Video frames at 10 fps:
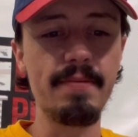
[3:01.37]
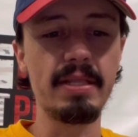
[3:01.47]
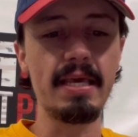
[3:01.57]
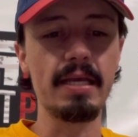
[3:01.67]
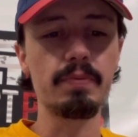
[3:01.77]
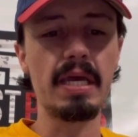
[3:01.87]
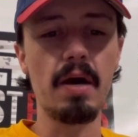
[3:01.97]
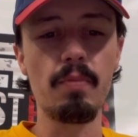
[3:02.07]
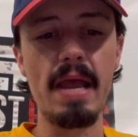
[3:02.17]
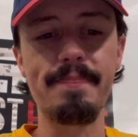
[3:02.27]
of things. We
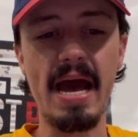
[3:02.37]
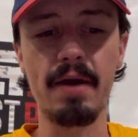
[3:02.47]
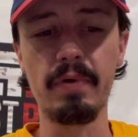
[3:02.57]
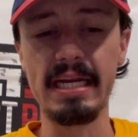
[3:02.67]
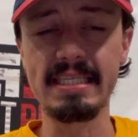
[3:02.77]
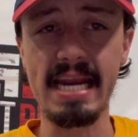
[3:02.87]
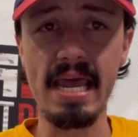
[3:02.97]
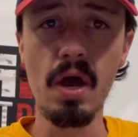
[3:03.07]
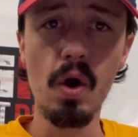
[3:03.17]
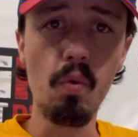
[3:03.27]
come right back with it
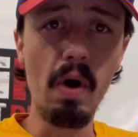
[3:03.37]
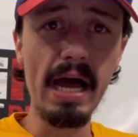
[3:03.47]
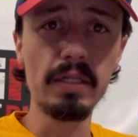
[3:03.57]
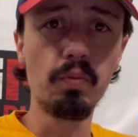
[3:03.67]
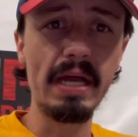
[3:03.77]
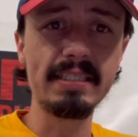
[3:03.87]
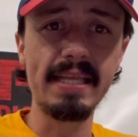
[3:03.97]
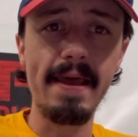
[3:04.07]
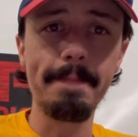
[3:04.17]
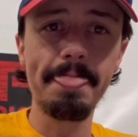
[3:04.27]
today. Wild
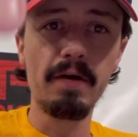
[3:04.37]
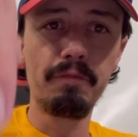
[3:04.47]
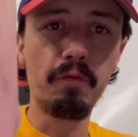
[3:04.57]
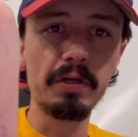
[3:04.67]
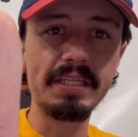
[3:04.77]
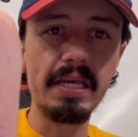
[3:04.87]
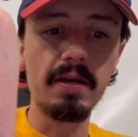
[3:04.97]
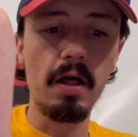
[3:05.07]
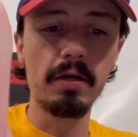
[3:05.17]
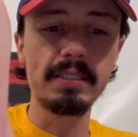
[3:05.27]
Wednesday,
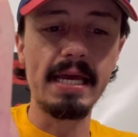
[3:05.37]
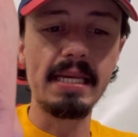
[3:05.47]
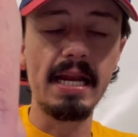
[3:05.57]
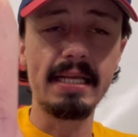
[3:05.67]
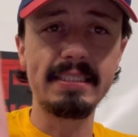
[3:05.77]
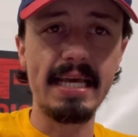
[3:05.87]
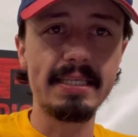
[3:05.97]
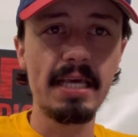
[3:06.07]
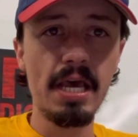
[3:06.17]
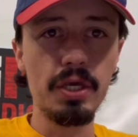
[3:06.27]

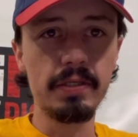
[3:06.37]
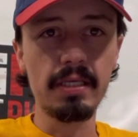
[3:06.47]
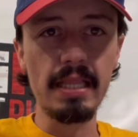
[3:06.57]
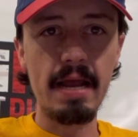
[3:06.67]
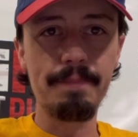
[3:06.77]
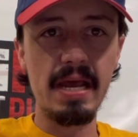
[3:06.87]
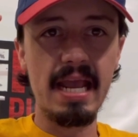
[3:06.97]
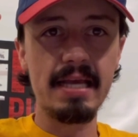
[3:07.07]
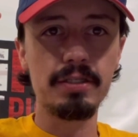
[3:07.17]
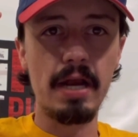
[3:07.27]
$14.99. You select Benny
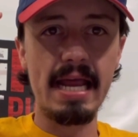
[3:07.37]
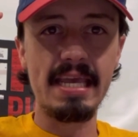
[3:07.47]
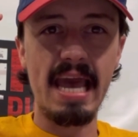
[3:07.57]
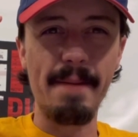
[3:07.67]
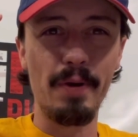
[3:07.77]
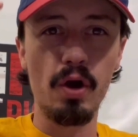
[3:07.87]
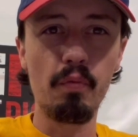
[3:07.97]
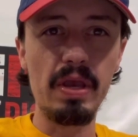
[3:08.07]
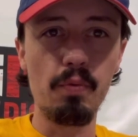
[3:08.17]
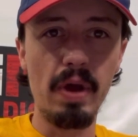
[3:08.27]
as your handicapper.
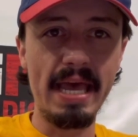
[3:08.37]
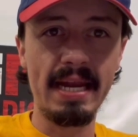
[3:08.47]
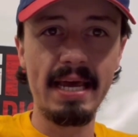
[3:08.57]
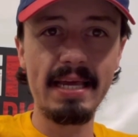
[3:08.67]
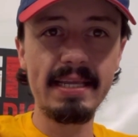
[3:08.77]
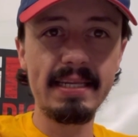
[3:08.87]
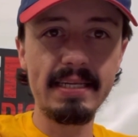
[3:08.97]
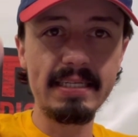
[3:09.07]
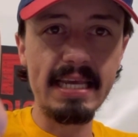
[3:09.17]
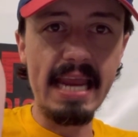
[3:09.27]
We win
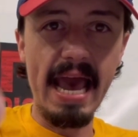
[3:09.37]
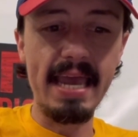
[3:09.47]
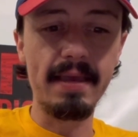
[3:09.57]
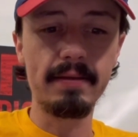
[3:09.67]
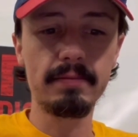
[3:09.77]
today.